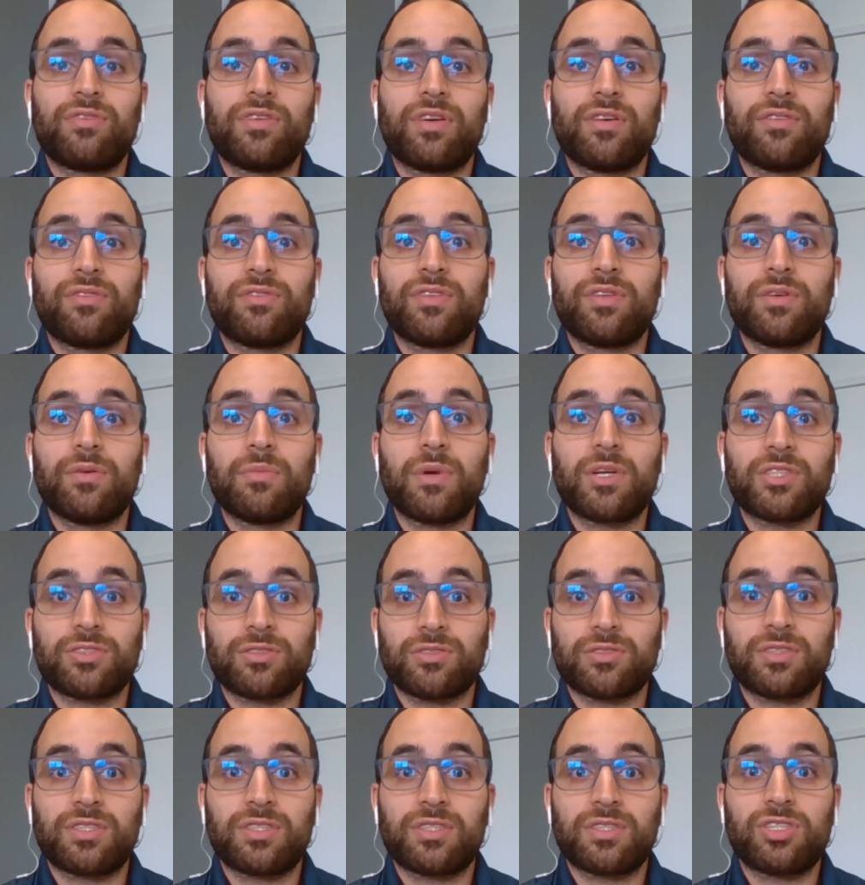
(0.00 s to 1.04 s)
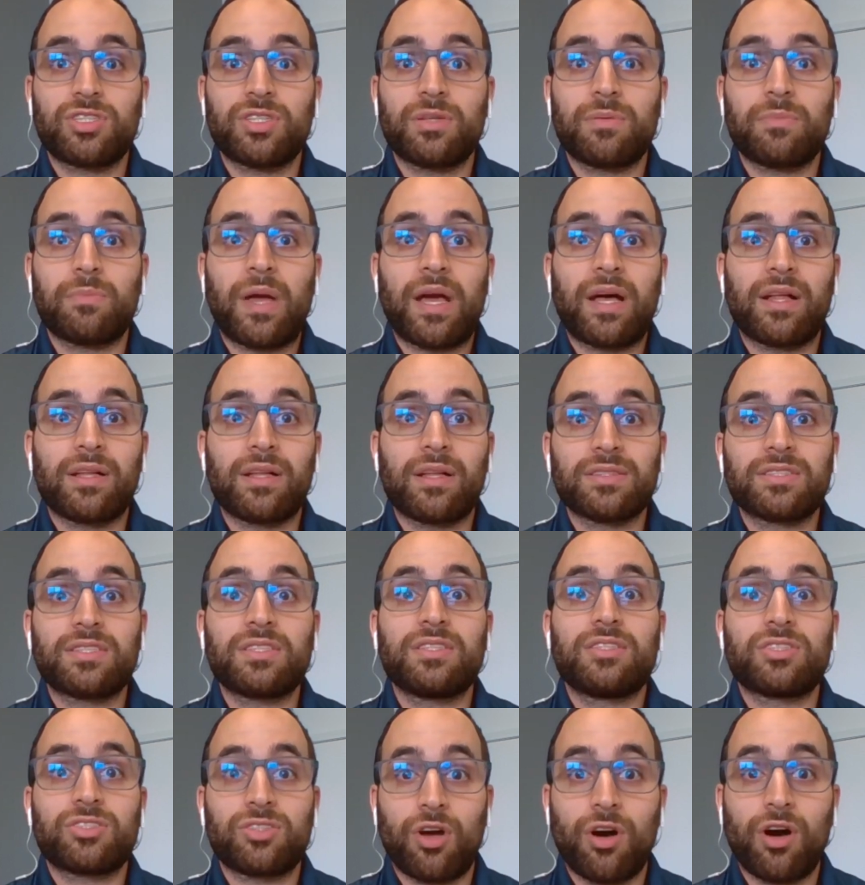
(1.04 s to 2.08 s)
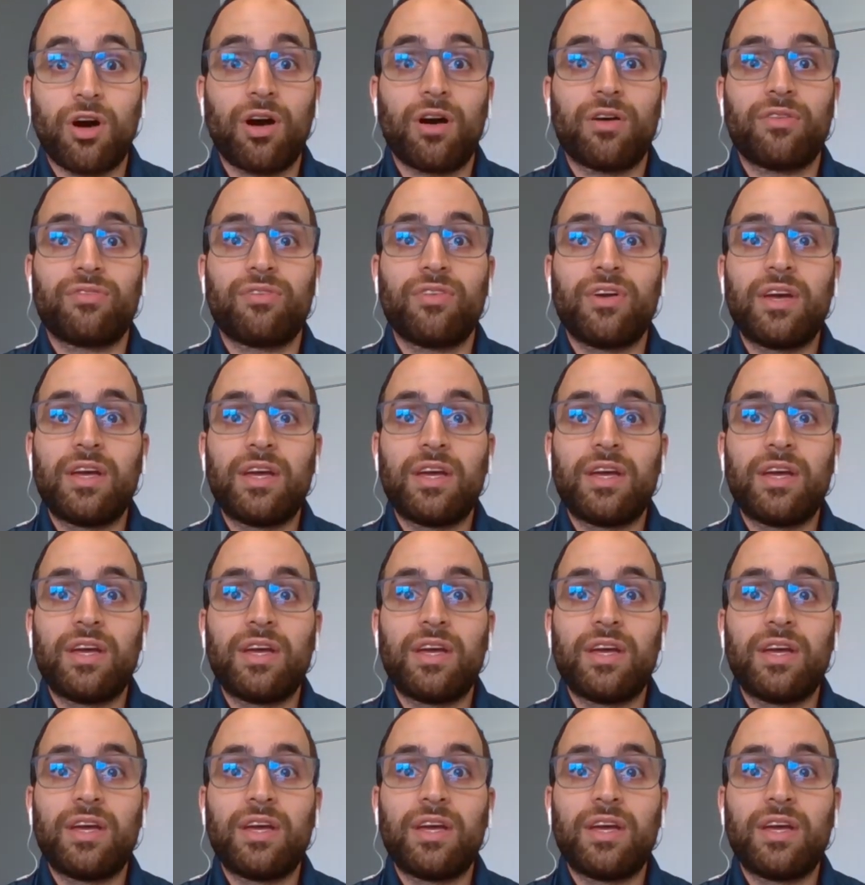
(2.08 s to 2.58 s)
if the muscle tension balance is off.